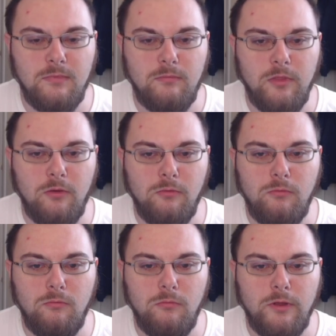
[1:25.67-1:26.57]
though
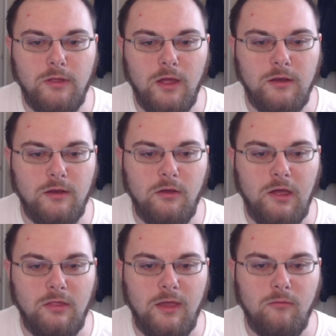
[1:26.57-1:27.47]
we kind of know
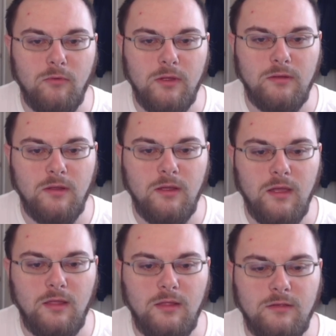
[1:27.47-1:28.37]
how that went.
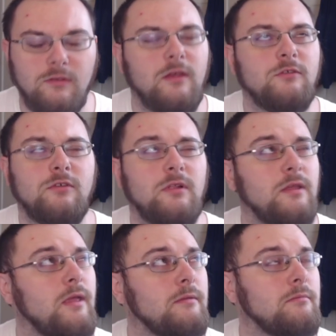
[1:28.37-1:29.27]
Unless, surely
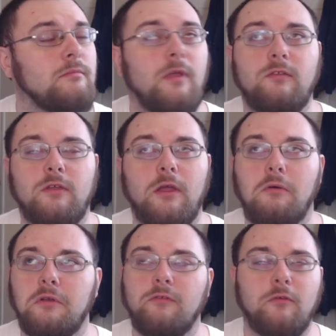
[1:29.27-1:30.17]
that doesn't go a
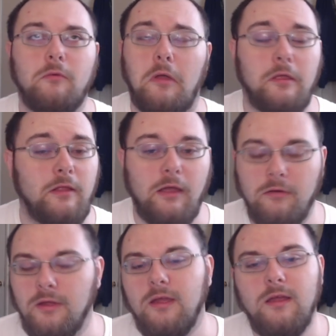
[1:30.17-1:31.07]
different way now.
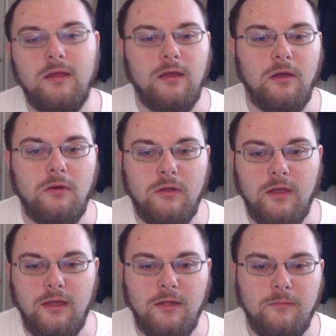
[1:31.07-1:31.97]

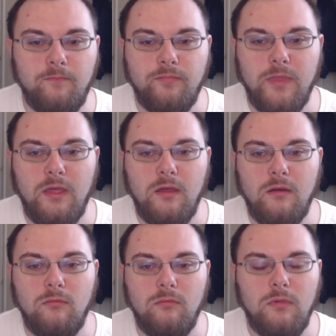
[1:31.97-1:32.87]
Okay.
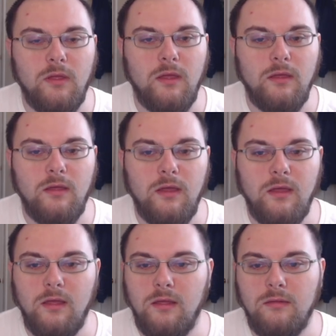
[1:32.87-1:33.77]

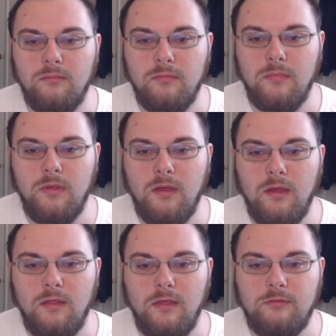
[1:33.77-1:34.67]

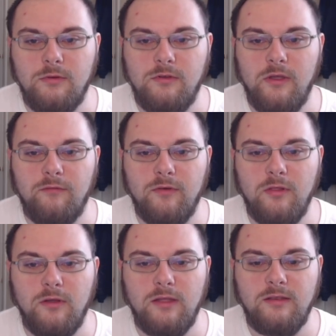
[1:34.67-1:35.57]
That's what you get for
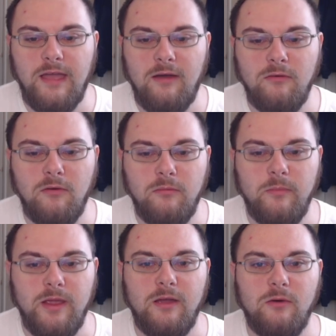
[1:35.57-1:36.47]
looking down on
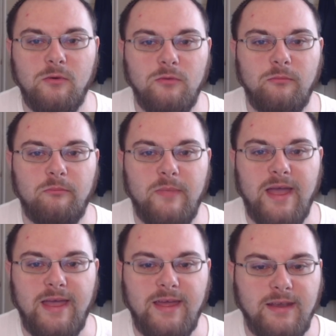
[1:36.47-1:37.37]
me, old
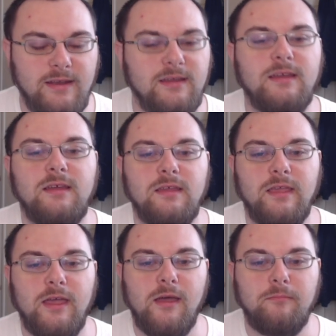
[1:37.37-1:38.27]
man.
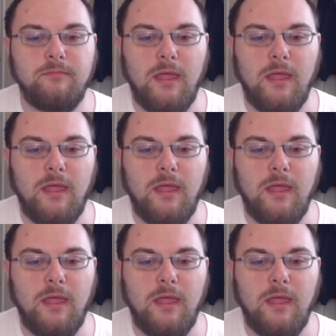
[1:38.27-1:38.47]
Yep.